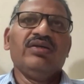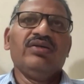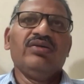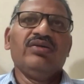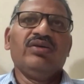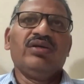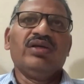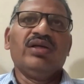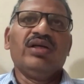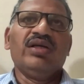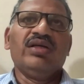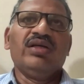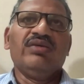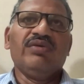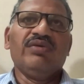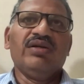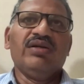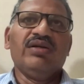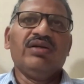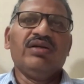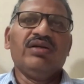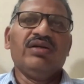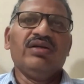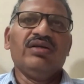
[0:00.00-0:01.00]
you can
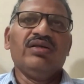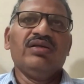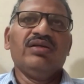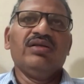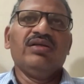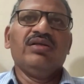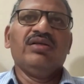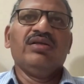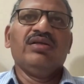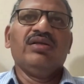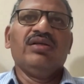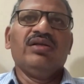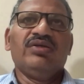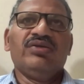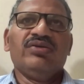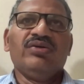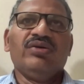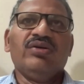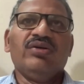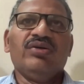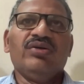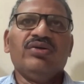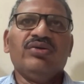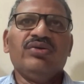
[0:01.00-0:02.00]
even uh,
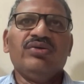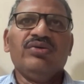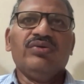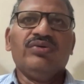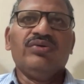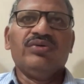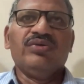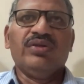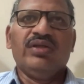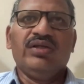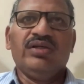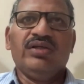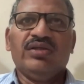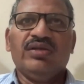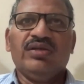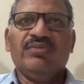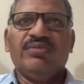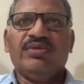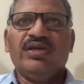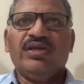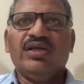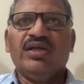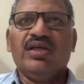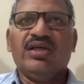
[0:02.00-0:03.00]
resort to using
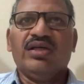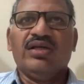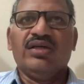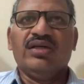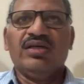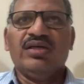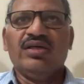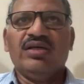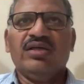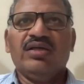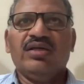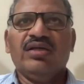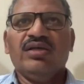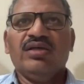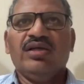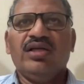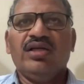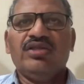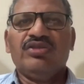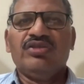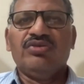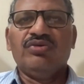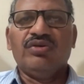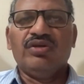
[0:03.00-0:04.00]
something like a
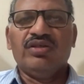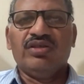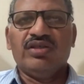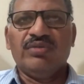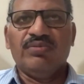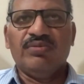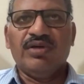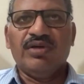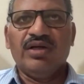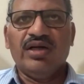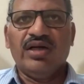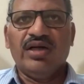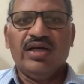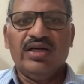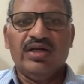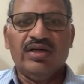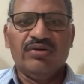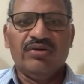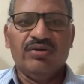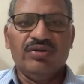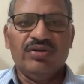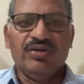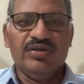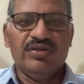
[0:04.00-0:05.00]
H2 receptor
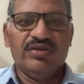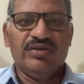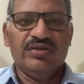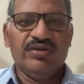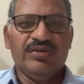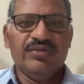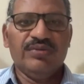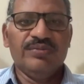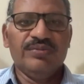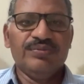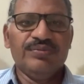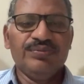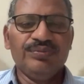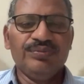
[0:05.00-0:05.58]
antagonists.